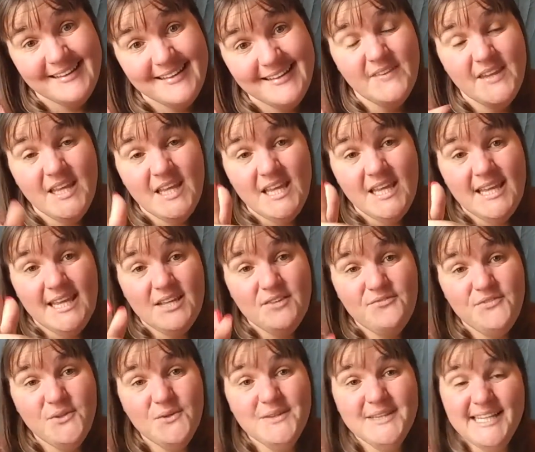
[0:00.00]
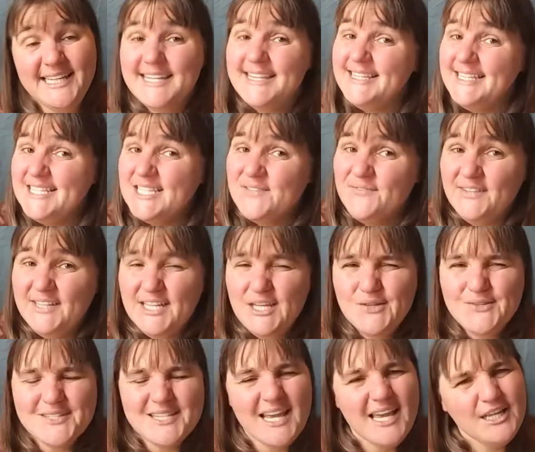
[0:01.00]
If you like these videos
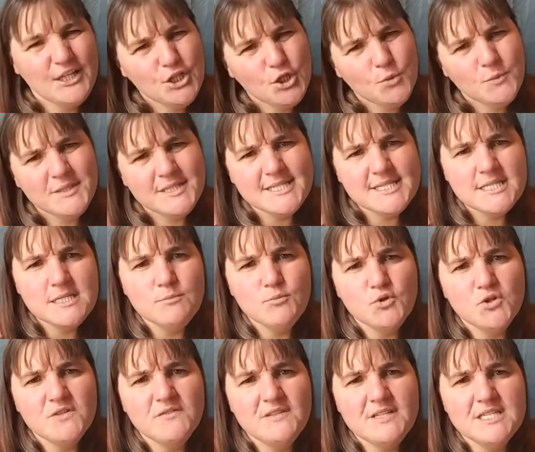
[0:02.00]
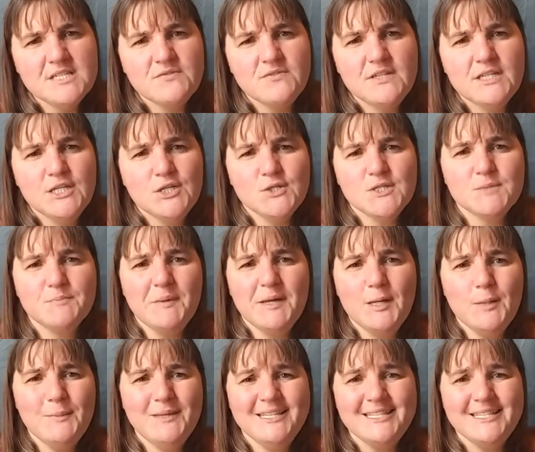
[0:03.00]
and you want to see more of these videos, by all means,